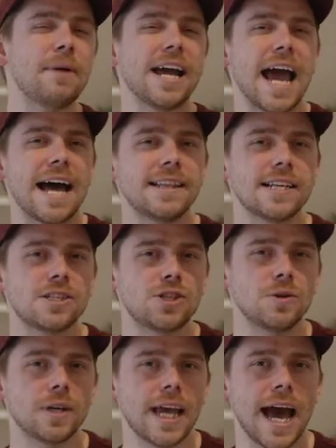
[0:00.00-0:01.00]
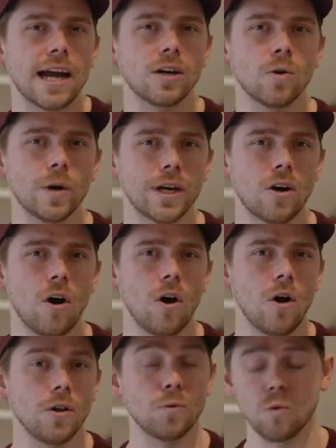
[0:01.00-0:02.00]
might add this to a category
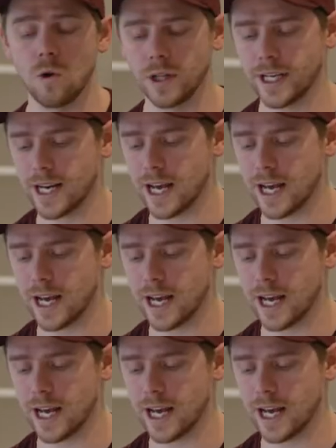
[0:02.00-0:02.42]
called rolling